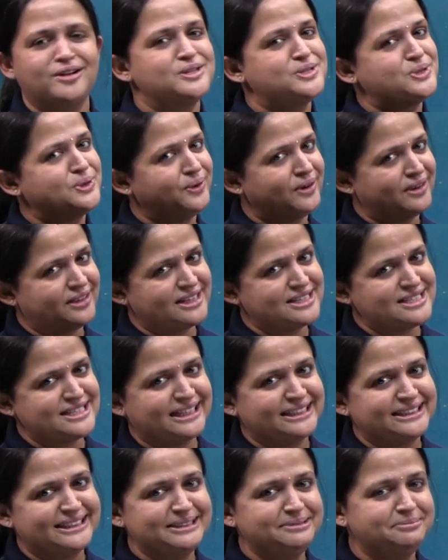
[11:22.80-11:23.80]
so it is
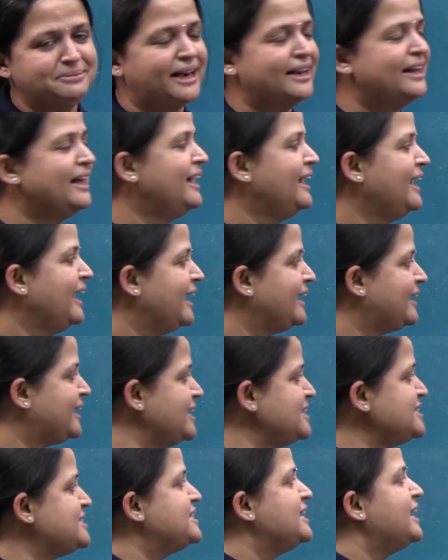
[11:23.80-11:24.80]
nothing but it
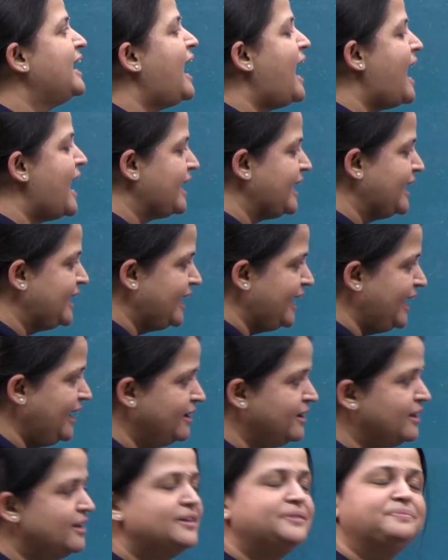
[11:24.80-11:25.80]
is RNA
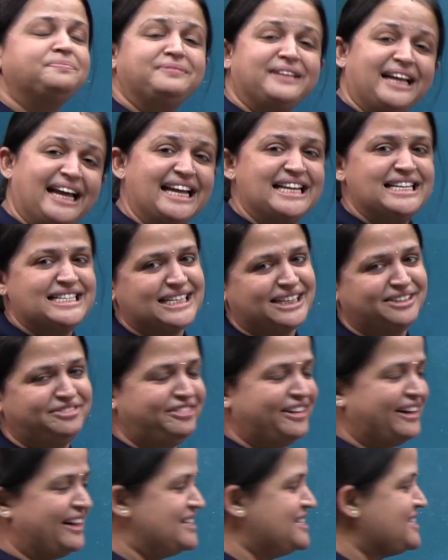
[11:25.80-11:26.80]

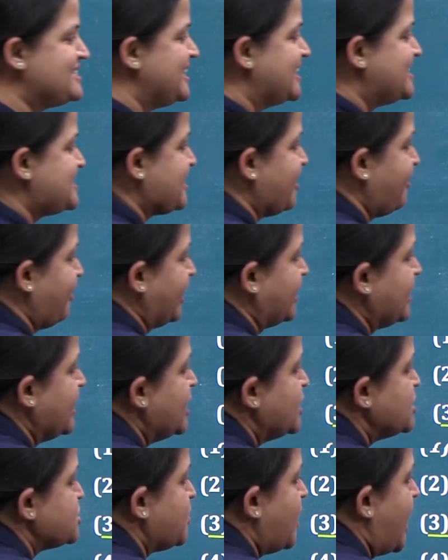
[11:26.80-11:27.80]
interference, that's correct.
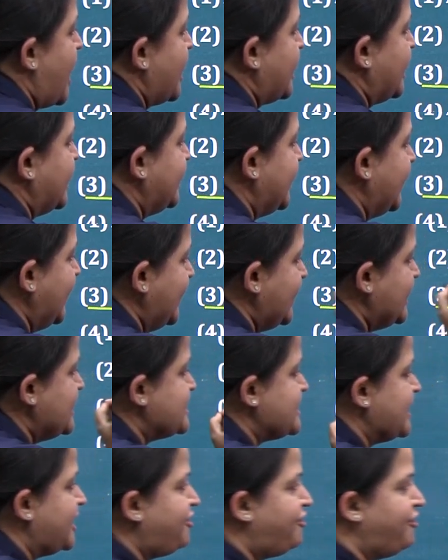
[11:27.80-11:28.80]
So RNA
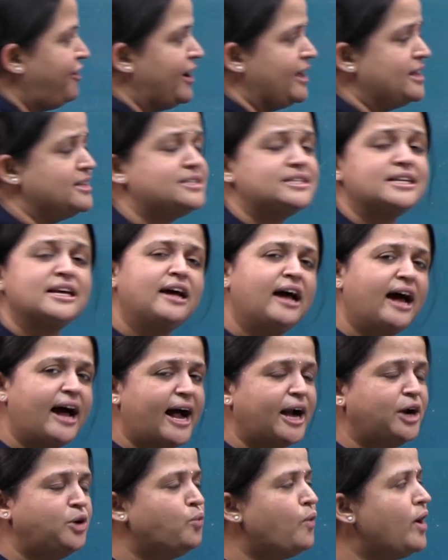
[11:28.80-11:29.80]
interference.
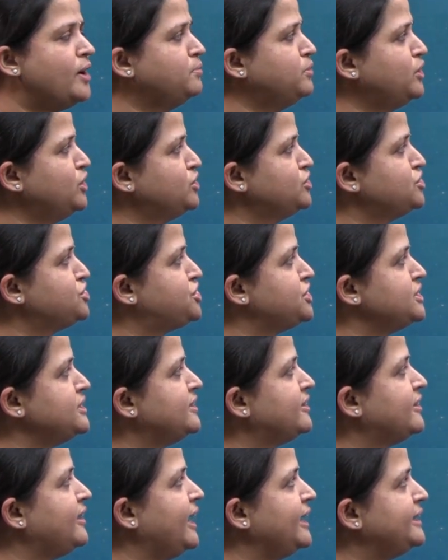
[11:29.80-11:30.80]
And one more question
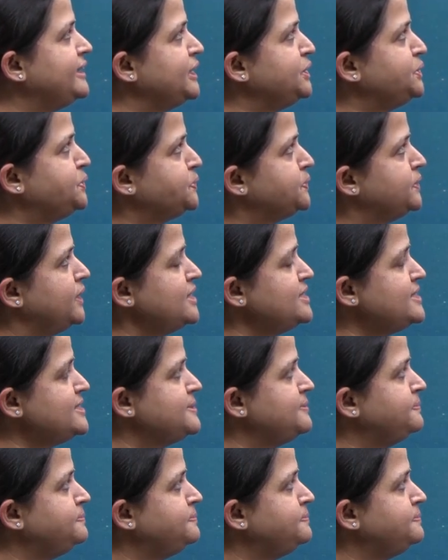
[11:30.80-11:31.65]
related to this.